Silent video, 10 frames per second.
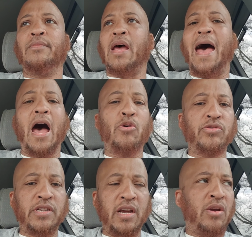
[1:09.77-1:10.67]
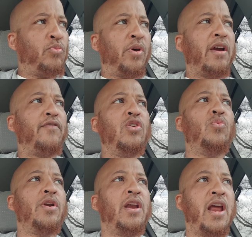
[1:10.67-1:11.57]
housing, whatever you
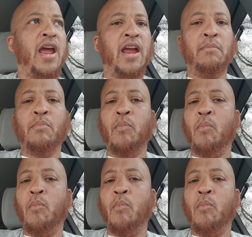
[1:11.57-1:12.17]
want to name.